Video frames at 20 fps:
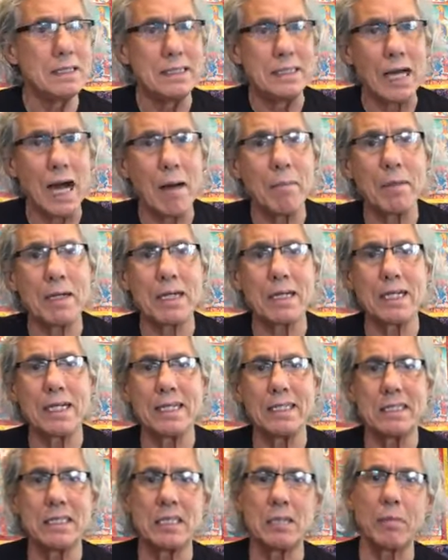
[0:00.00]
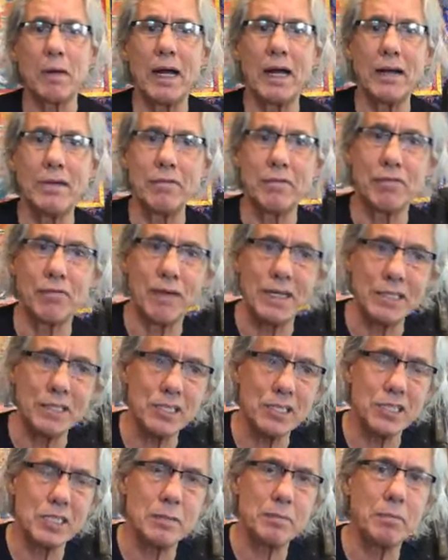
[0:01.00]
dynamically inspired
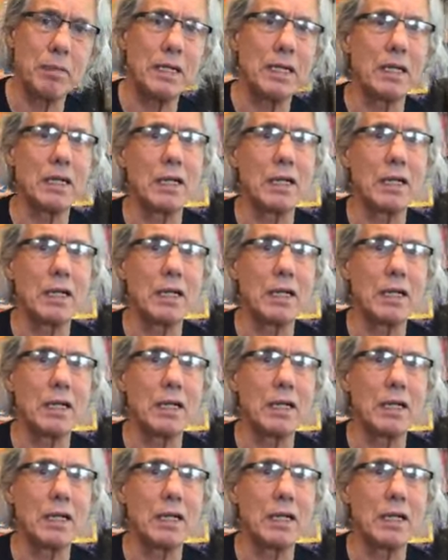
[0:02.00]
friendship and